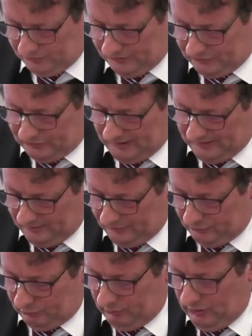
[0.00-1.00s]

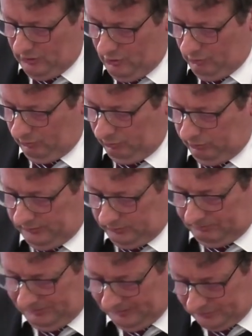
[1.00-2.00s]
descendants
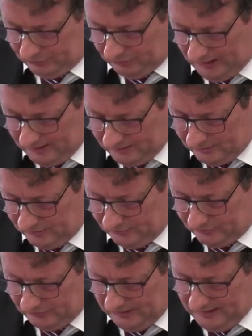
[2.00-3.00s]
will be
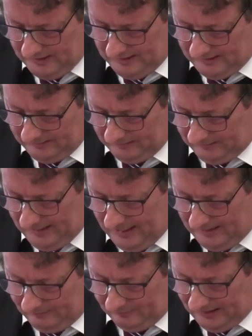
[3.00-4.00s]
strangers in a
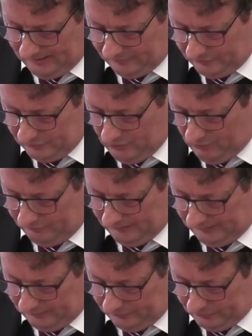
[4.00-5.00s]
land that is not
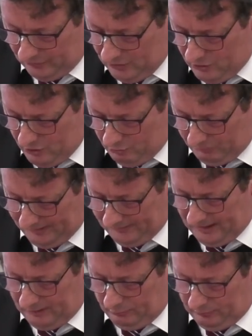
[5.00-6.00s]
theirs, where
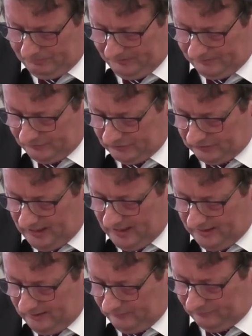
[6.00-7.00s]
they will be
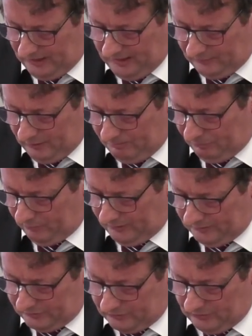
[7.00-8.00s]
enslaved and
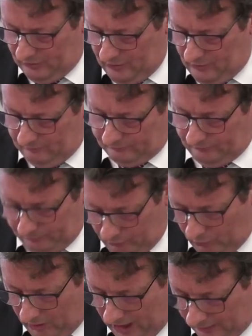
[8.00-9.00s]
oppressed for
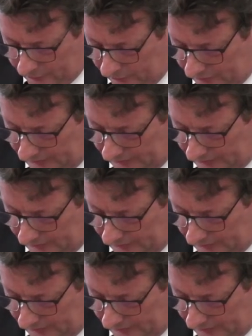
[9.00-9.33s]
400